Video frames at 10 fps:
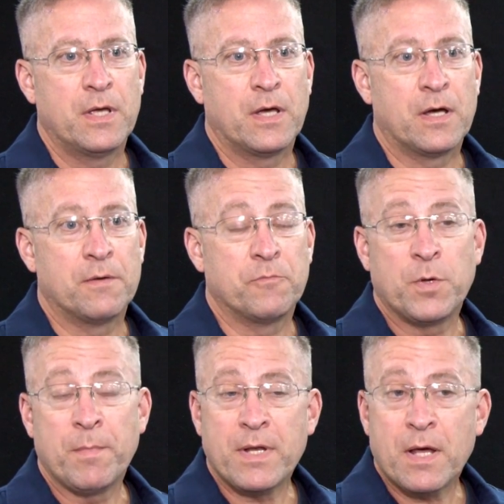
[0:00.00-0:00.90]
Um,
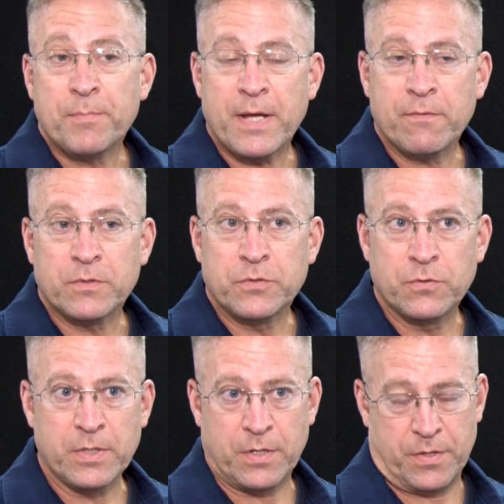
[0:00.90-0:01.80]
we may not be able to
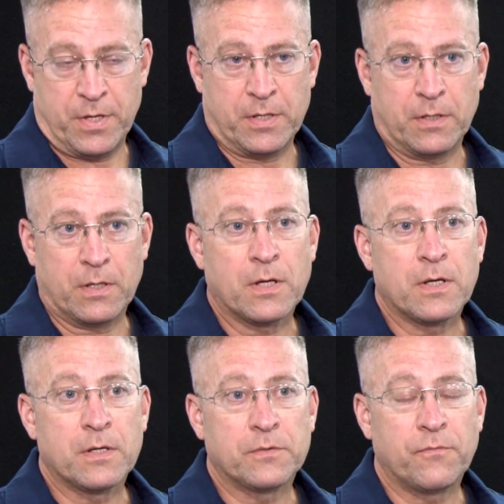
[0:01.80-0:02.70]
do anything
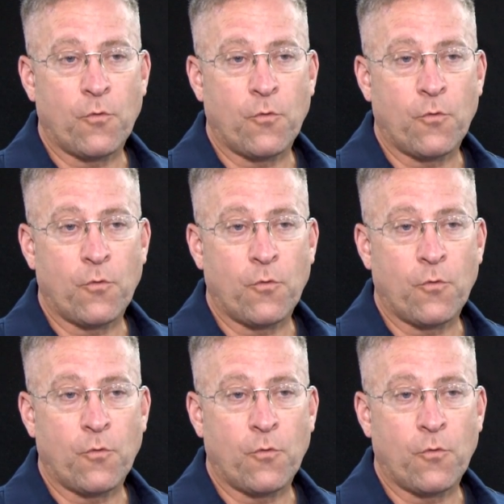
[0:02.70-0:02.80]
uh,